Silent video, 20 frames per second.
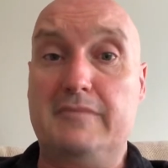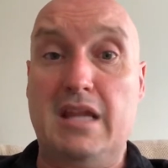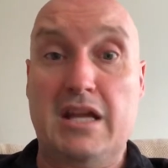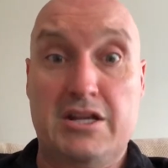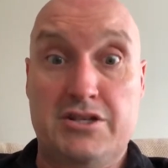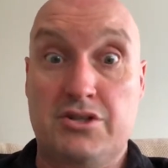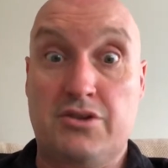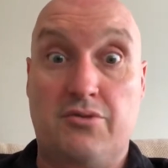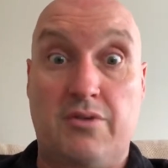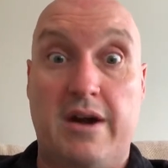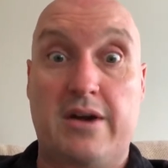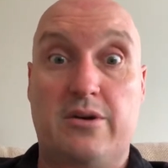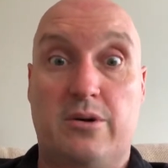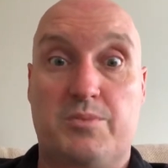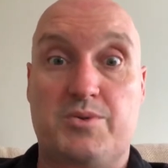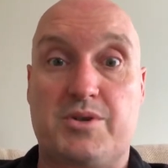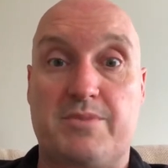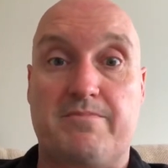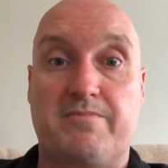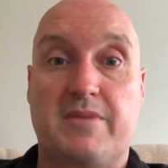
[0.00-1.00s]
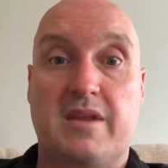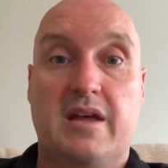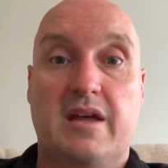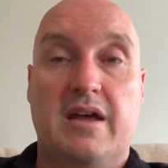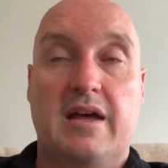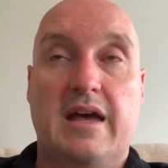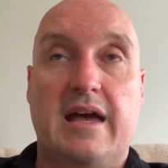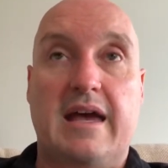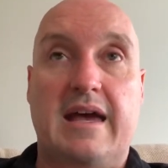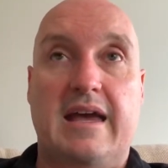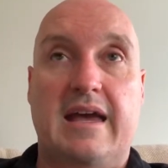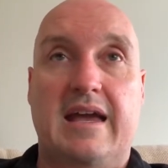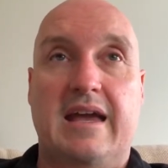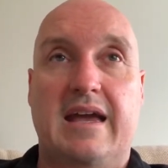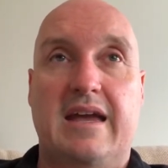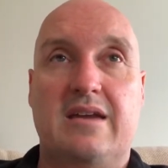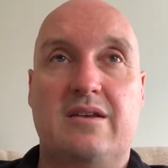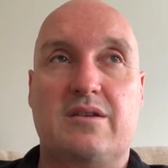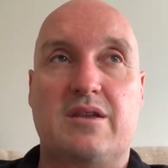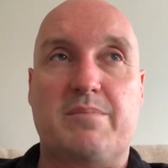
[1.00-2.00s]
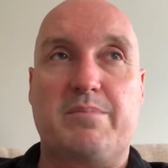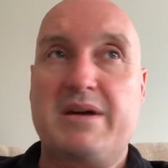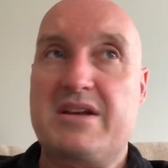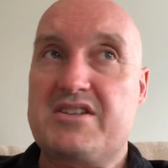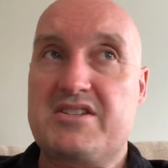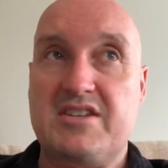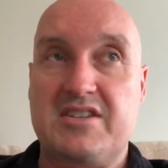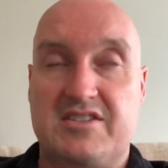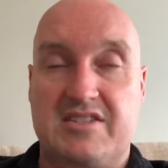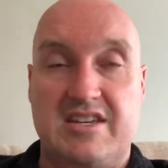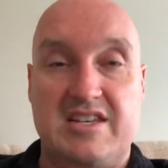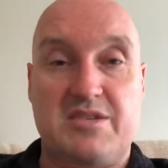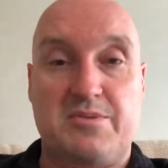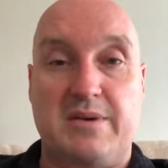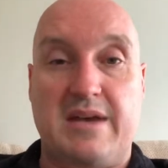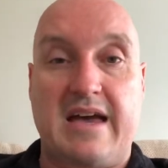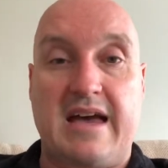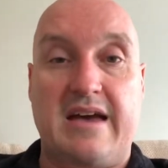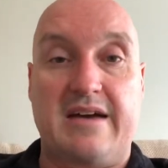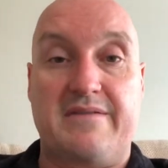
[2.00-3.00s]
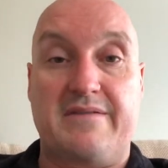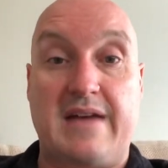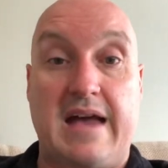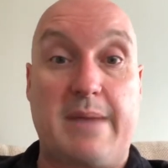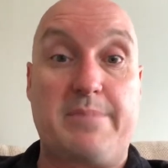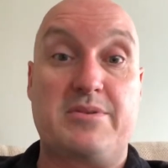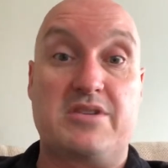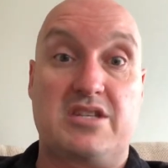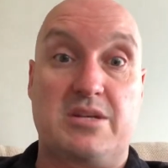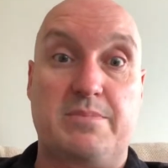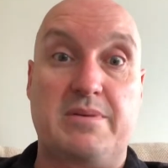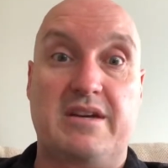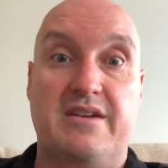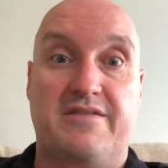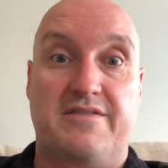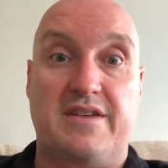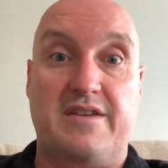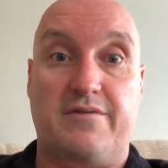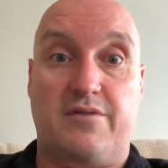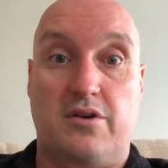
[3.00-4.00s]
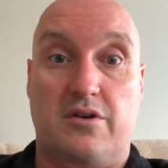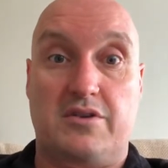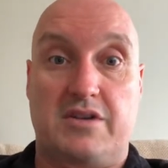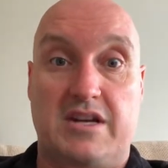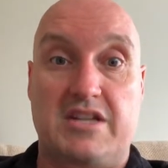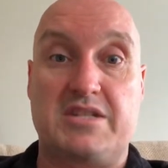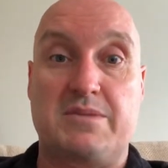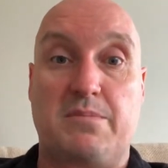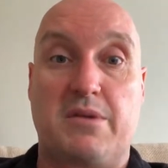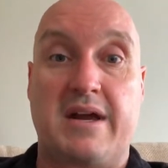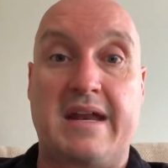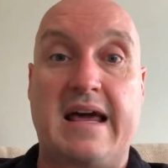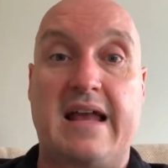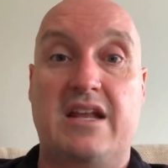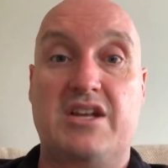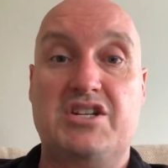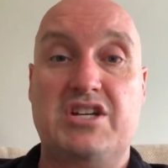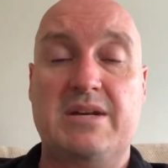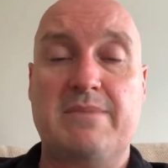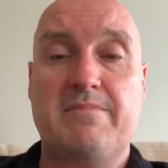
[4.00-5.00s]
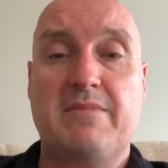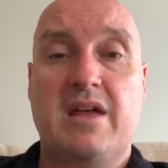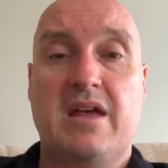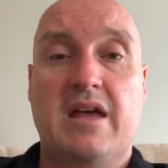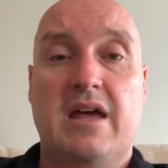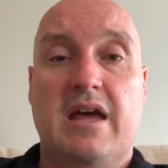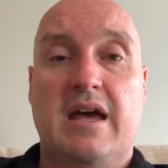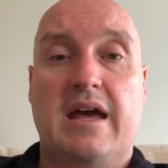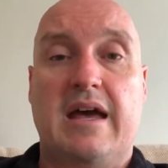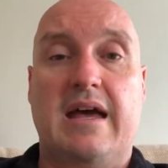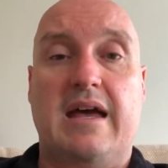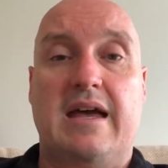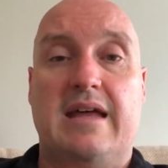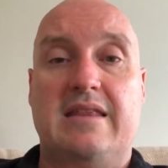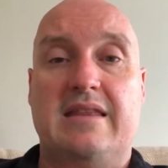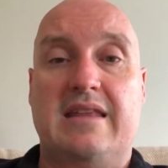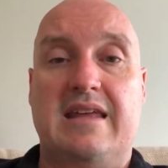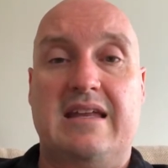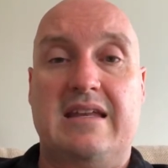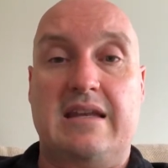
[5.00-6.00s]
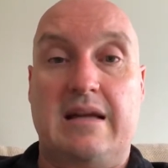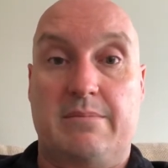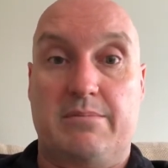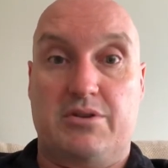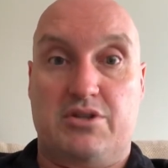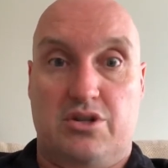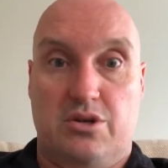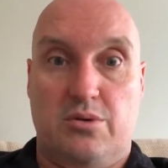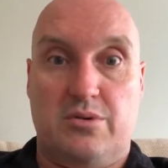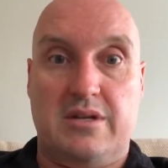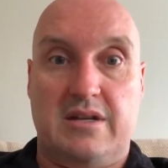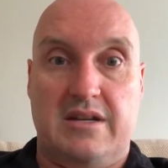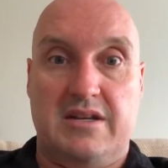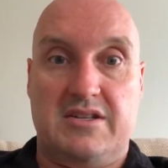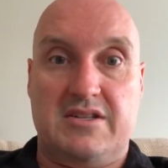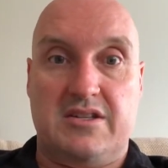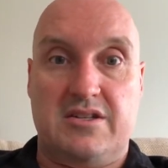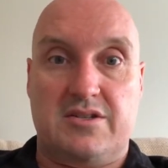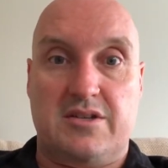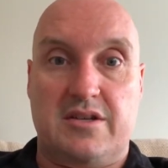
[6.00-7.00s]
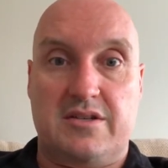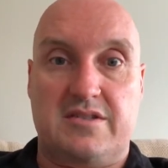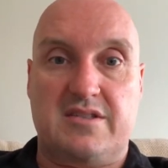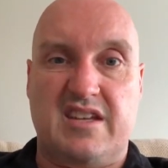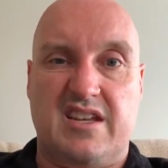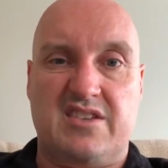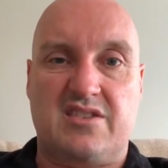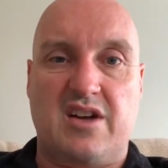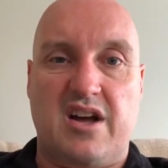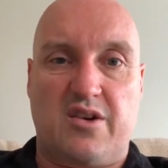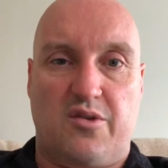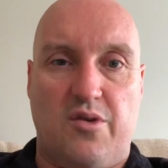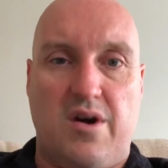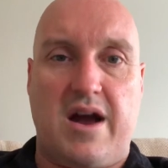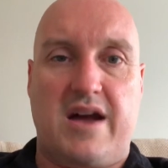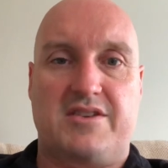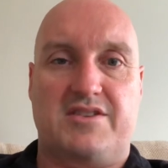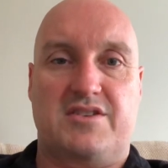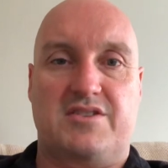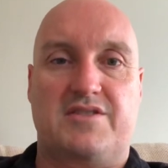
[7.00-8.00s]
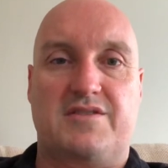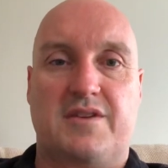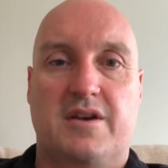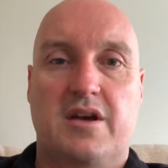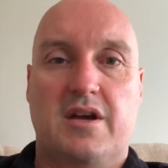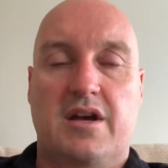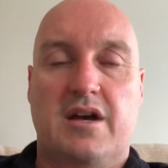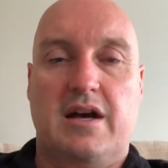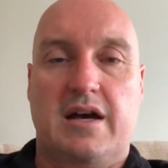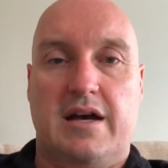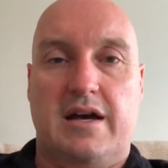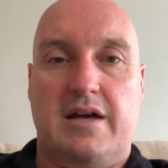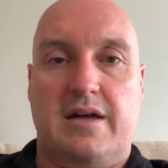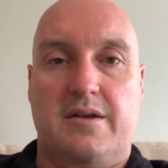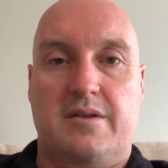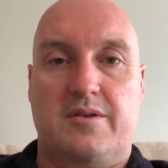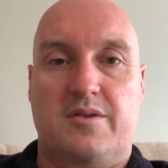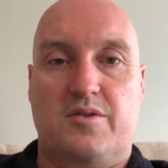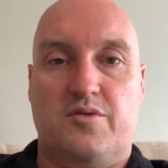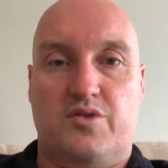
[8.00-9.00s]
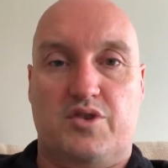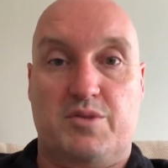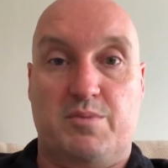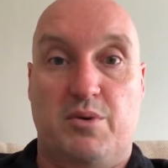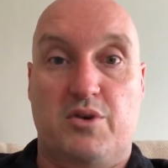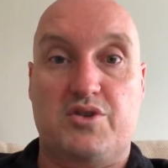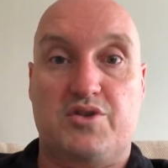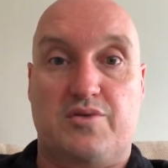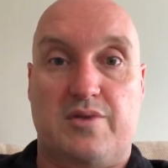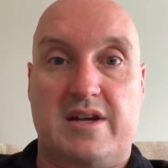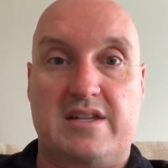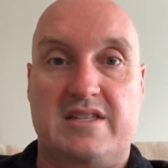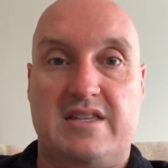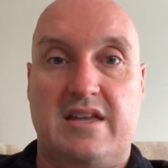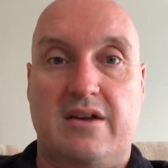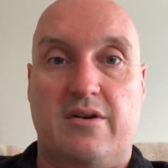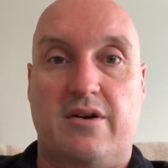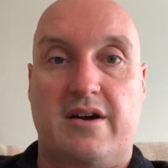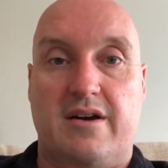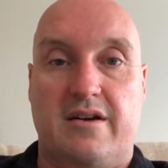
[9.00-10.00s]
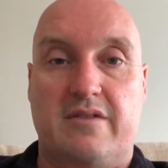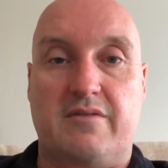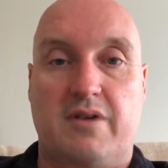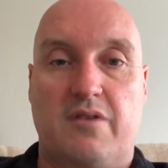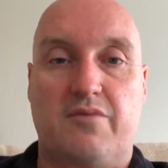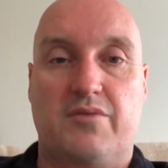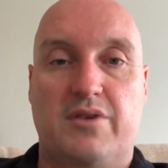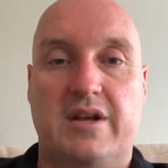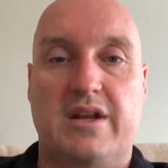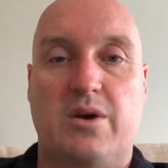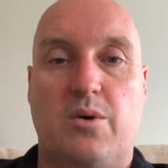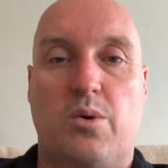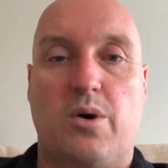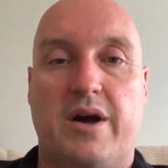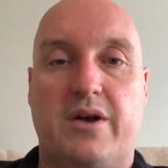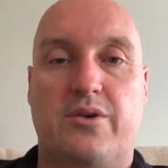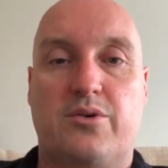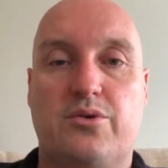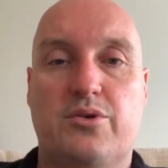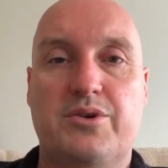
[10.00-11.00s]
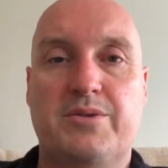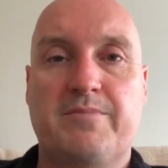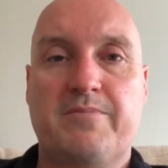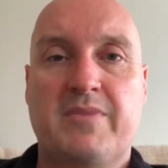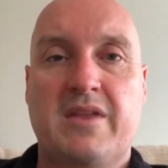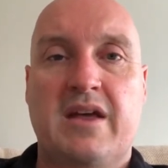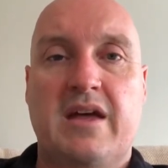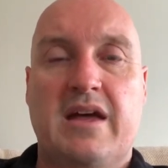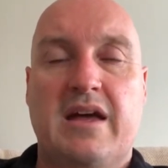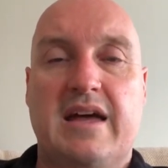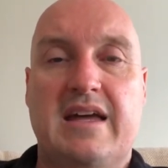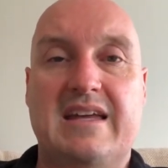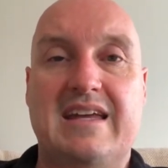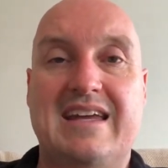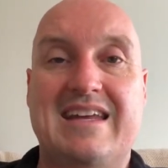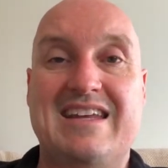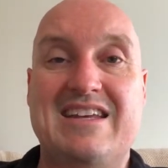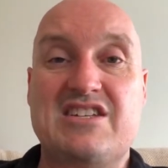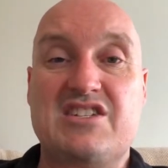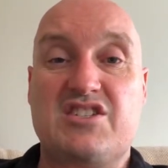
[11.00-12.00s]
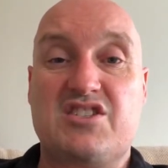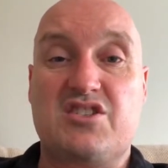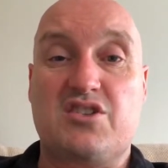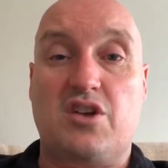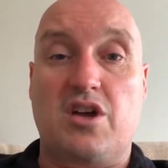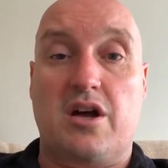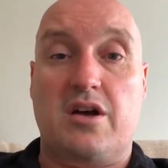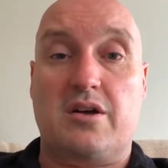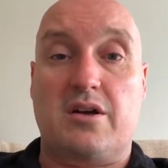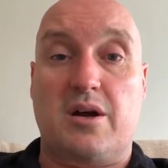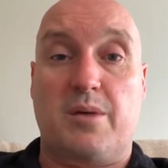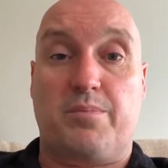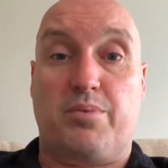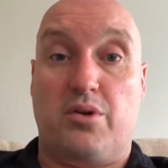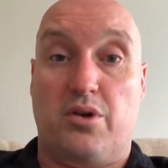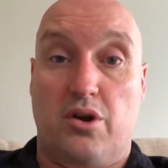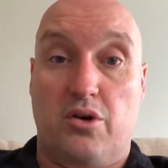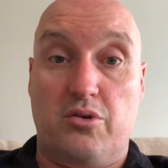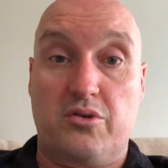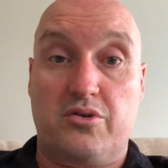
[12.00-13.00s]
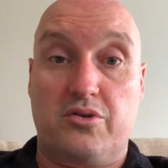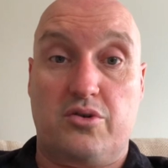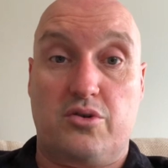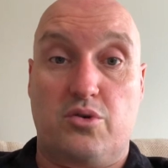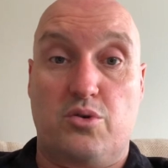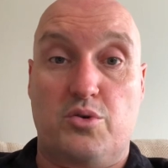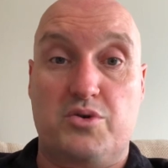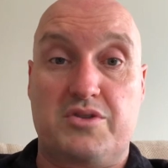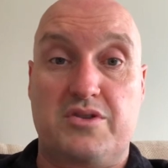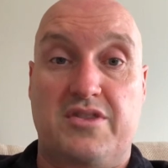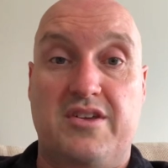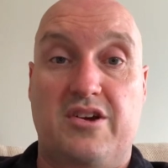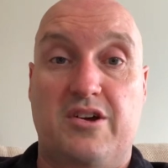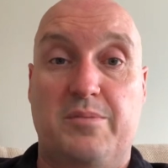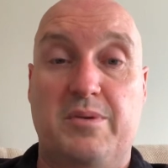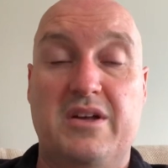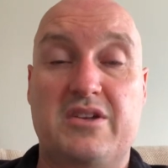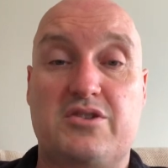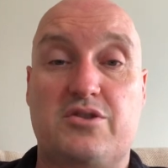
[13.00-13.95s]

It's a great option. And the best success we have happens to be if they've got dust mite allergy. And then number 2 on the list is things like grasses. The response rates there are really quite good. It is a prolonged course of therapy.